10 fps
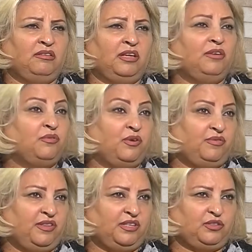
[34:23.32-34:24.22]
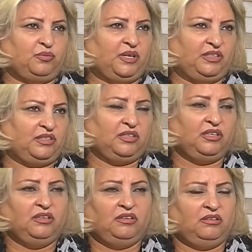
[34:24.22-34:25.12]
evolve in this way.
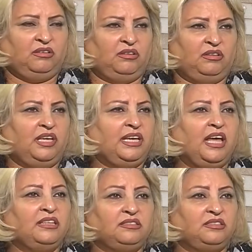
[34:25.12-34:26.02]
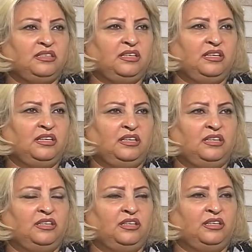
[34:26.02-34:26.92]
They can't
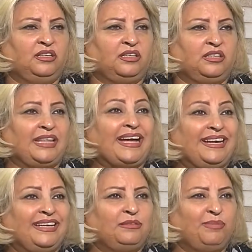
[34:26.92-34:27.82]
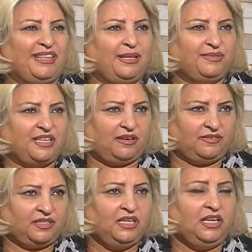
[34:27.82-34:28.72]
tackle it by
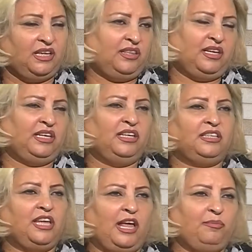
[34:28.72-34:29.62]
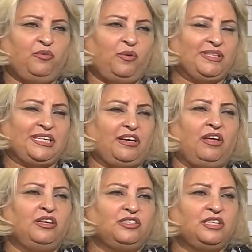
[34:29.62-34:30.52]
themselves. They need help from a
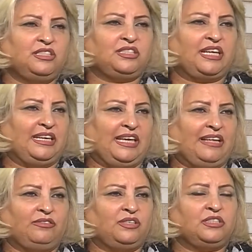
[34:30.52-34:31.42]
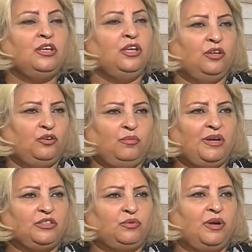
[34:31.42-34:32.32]
psychologist, psychiatrist, no
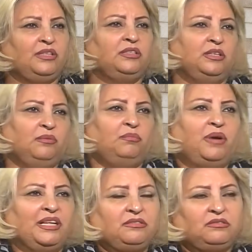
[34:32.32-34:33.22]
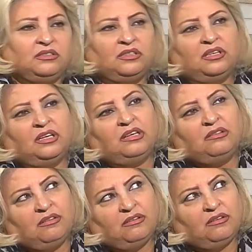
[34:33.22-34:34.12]
matter what, but
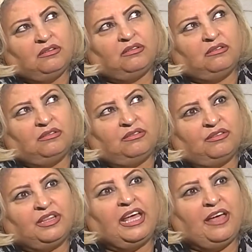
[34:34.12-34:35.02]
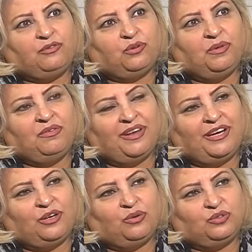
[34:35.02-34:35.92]
they have to be
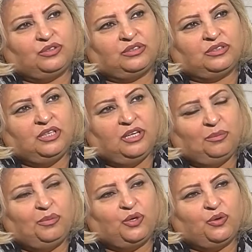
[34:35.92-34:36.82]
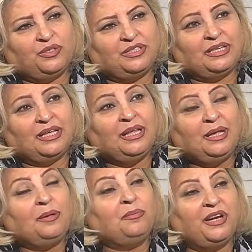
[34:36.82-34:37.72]
very cautious, because
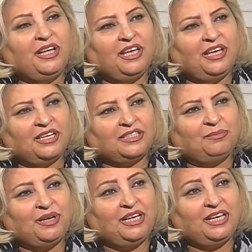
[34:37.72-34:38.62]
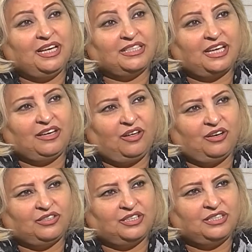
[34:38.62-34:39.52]
bringing a
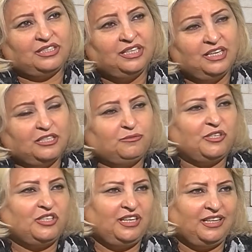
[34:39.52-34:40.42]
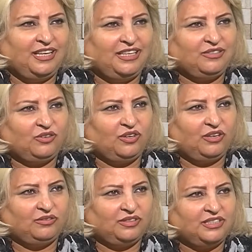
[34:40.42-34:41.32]
psychologist, especially in the Eastern
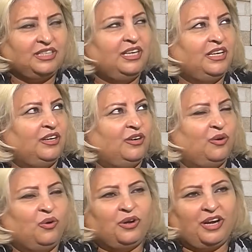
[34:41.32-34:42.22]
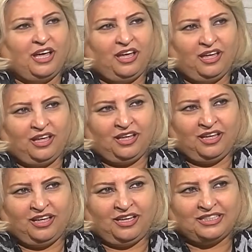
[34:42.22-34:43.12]
countries, or
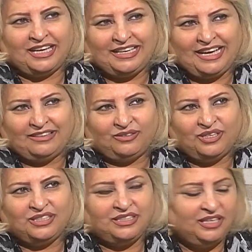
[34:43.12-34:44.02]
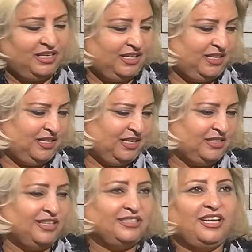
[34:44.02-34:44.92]
a psychiatrist
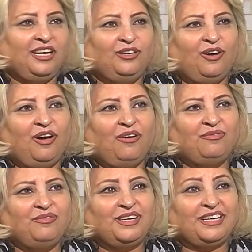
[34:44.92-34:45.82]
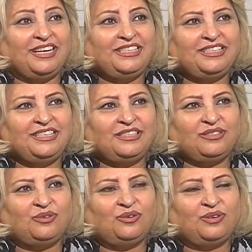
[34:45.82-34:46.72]
is a sign of craziness,
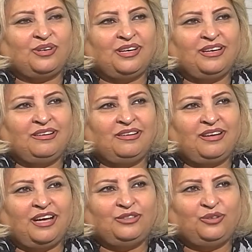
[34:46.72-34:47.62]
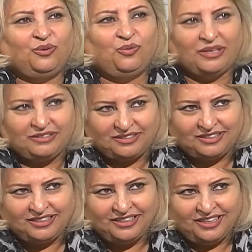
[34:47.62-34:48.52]
or I don't know what.
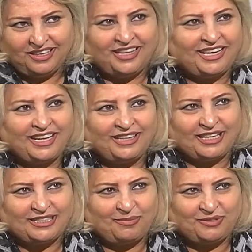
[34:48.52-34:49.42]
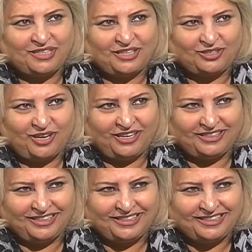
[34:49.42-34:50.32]
They can't accept such
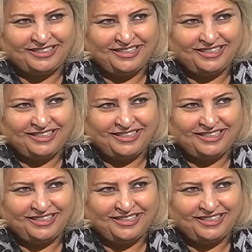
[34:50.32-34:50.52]
ideas.